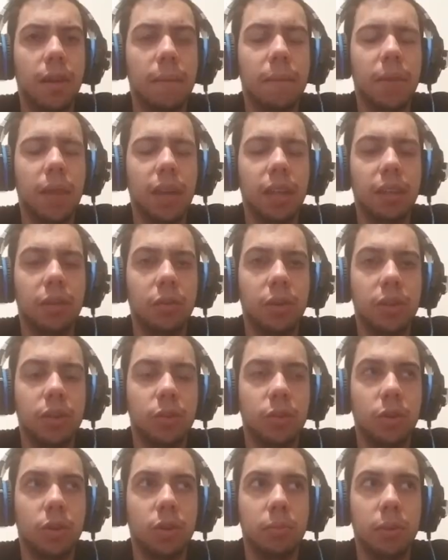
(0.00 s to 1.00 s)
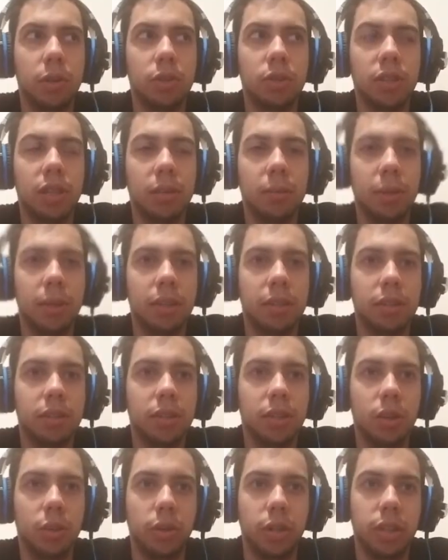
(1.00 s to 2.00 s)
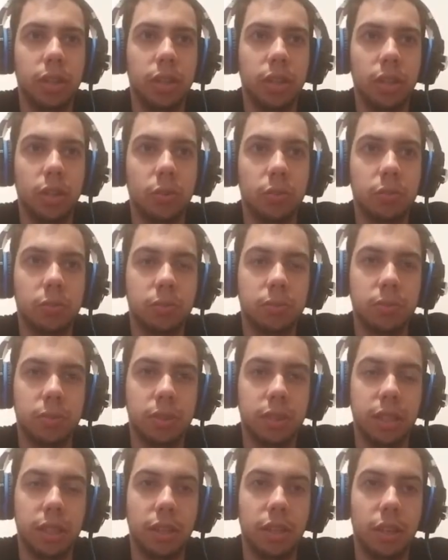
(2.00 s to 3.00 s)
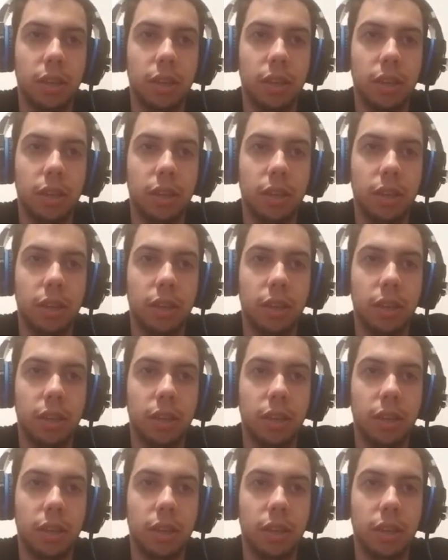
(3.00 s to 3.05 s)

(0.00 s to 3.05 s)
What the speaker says: They had to redo a whole bunch of them, and Cody, did